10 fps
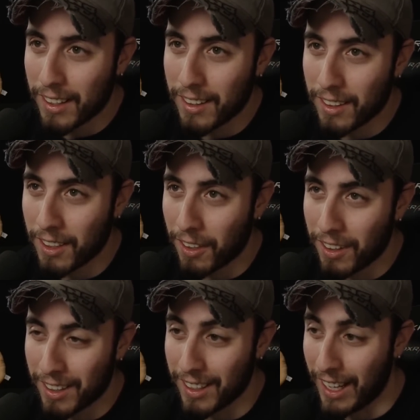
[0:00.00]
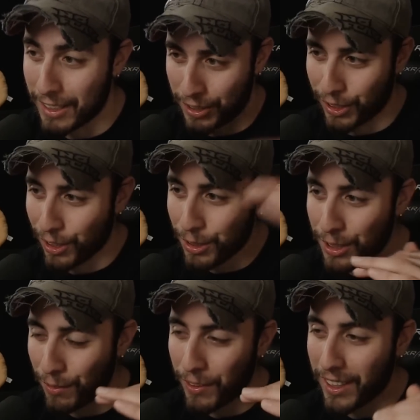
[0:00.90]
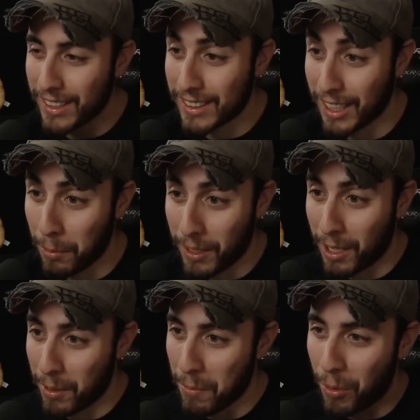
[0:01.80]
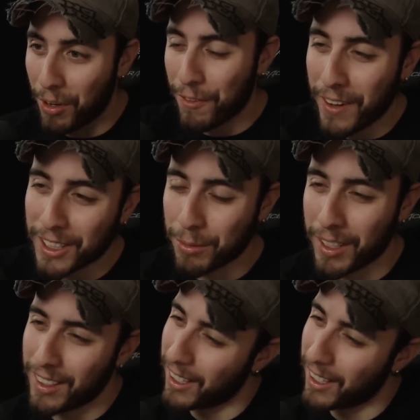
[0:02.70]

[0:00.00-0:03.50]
again, as you're losing feelings, they're becoming more infatuated.